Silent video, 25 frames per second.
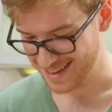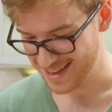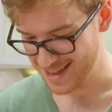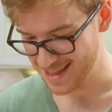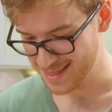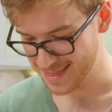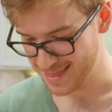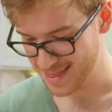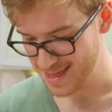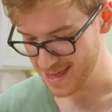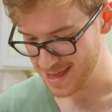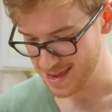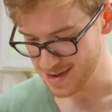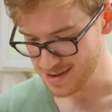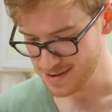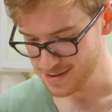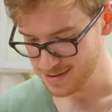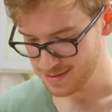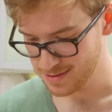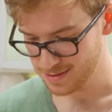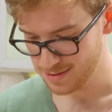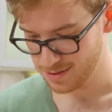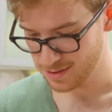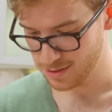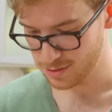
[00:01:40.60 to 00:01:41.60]
and then
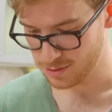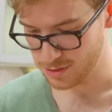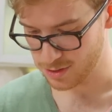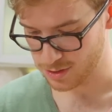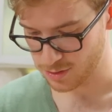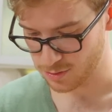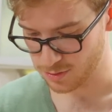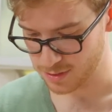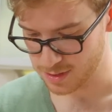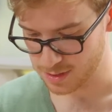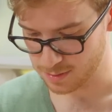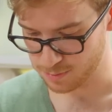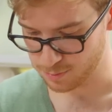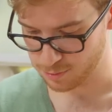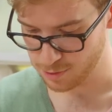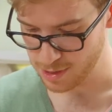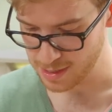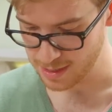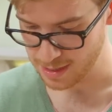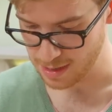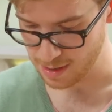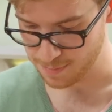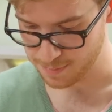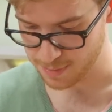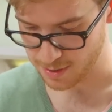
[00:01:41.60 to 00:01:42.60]
just going to
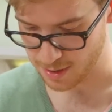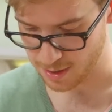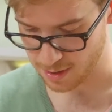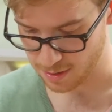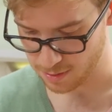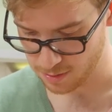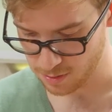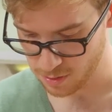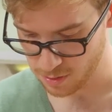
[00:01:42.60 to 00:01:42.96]
break it apart